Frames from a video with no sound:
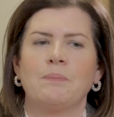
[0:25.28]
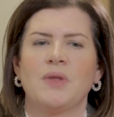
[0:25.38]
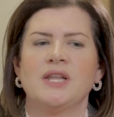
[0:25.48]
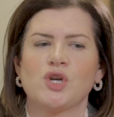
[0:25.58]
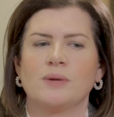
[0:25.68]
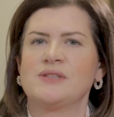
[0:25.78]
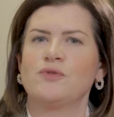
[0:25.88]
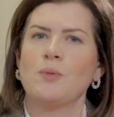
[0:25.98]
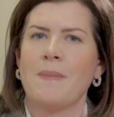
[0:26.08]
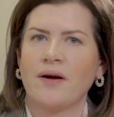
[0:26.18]
in terms
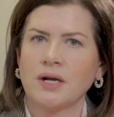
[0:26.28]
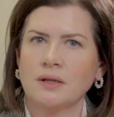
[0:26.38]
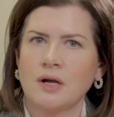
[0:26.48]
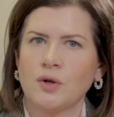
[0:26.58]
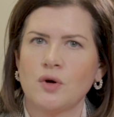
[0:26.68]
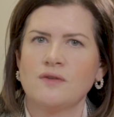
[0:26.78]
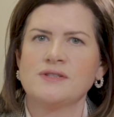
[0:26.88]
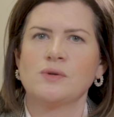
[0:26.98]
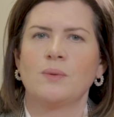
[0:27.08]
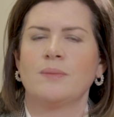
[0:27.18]
of numerical cutoffs,
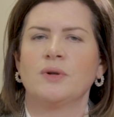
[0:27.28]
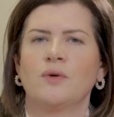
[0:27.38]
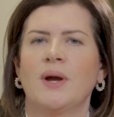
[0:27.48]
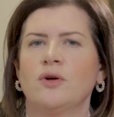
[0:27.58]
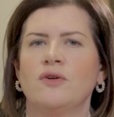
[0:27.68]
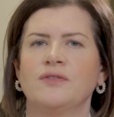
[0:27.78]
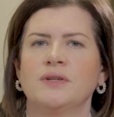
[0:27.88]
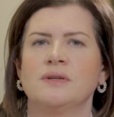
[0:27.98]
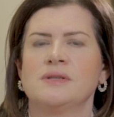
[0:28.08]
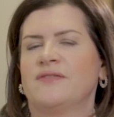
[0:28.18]
so we would have quite
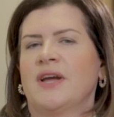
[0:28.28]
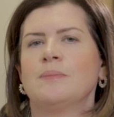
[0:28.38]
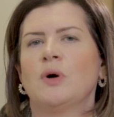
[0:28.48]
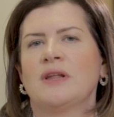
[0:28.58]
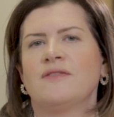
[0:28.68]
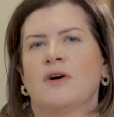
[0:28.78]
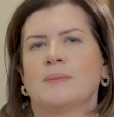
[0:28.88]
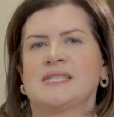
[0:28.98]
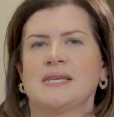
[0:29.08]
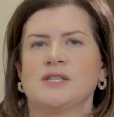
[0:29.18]
often defined
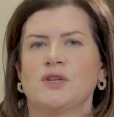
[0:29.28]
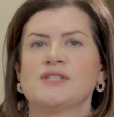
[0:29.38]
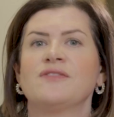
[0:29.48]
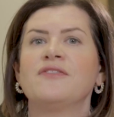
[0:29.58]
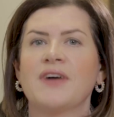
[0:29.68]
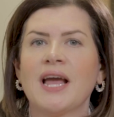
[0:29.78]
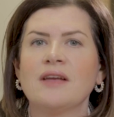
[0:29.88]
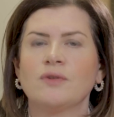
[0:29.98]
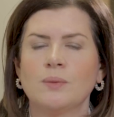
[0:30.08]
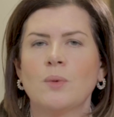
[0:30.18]
polypharmacy as the use of
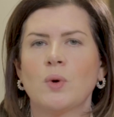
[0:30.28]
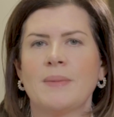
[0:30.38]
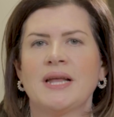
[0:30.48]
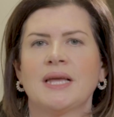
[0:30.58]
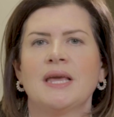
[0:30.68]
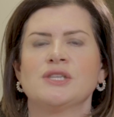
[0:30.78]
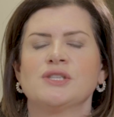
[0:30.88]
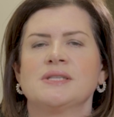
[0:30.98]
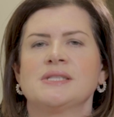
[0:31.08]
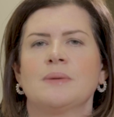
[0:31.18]
5 or more
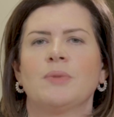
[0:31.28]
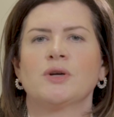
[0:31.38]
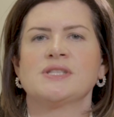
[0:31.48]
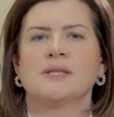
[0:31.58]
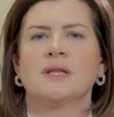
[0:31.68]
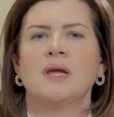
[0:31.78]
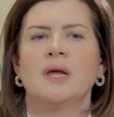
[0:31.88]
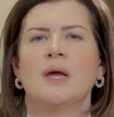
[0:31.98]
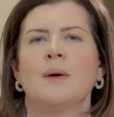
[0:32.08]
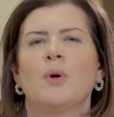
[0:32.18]
medications in a person.
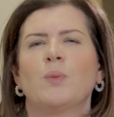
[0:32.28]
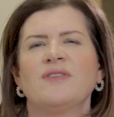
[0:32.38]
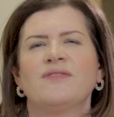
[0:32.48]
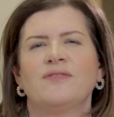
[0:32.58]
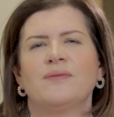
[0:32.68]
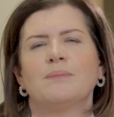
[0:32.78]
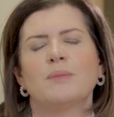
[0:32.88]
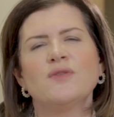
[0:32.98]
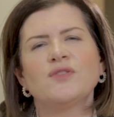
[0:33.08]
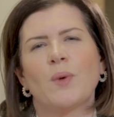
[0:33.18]
But we've
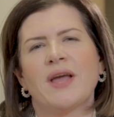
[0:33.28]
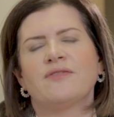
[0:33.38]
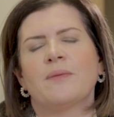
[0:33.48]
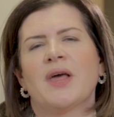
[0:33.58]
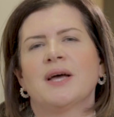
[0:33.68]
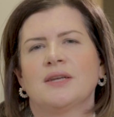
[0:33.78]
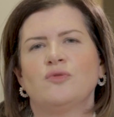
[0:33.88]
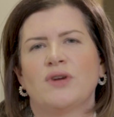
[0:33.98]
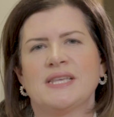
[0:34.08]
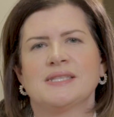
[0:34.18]
moved away from that
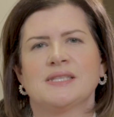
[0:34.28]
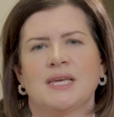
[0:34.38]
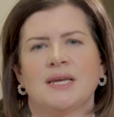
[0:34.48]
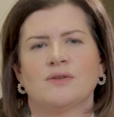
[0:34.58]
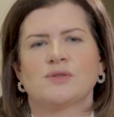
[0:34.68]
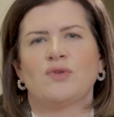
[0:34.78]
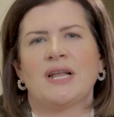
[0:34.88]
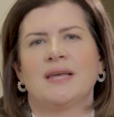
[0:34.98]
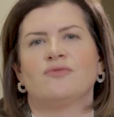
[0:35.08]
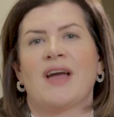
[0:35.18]
in recent years,
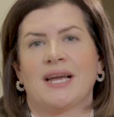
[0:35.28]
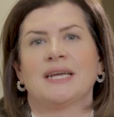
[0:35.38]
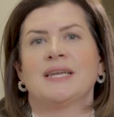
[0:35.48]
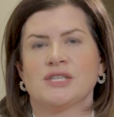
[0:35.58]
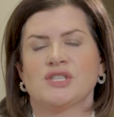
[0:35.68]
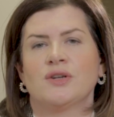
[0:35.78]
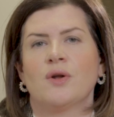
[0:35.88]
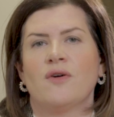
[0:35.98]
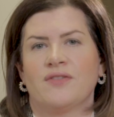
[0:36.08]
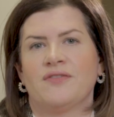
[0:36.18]
really in
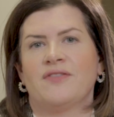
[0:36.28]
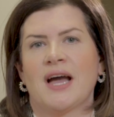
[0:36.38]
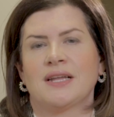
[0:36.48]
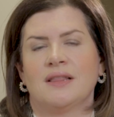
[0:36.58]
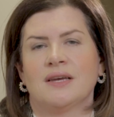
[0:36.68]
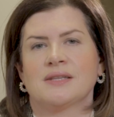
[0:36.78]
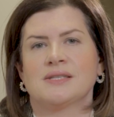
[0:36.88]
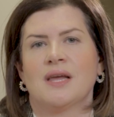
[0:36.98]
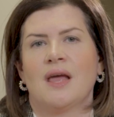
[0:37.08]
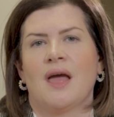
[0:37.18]
recognition of the fact that